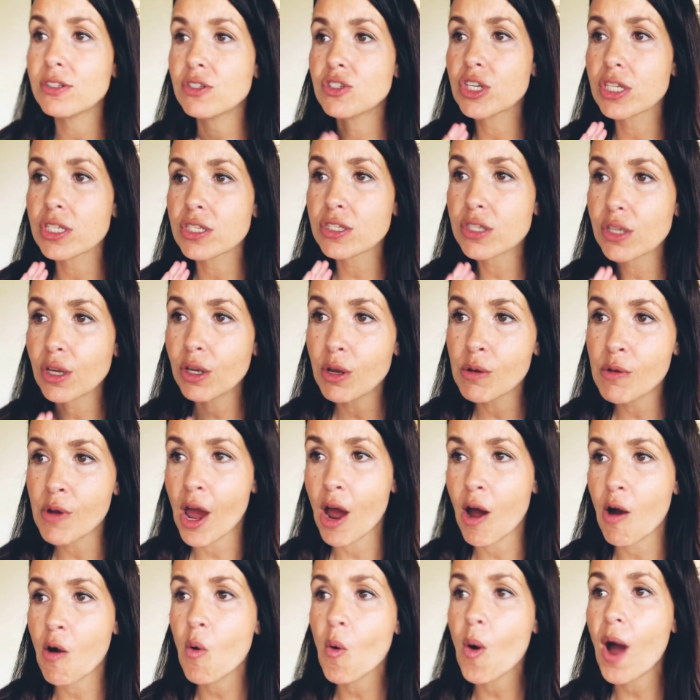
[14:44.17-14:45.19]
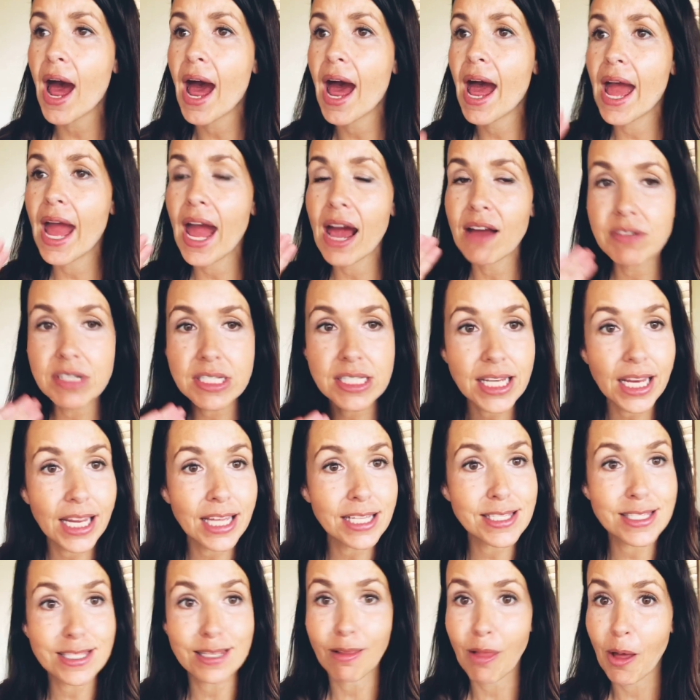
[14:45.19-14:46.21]
just so you know, I have to take
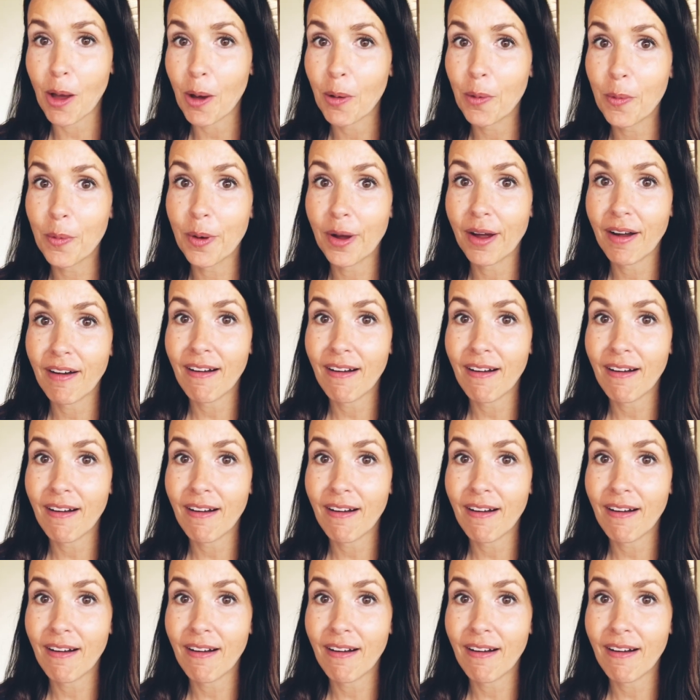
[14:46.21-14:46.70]
it slow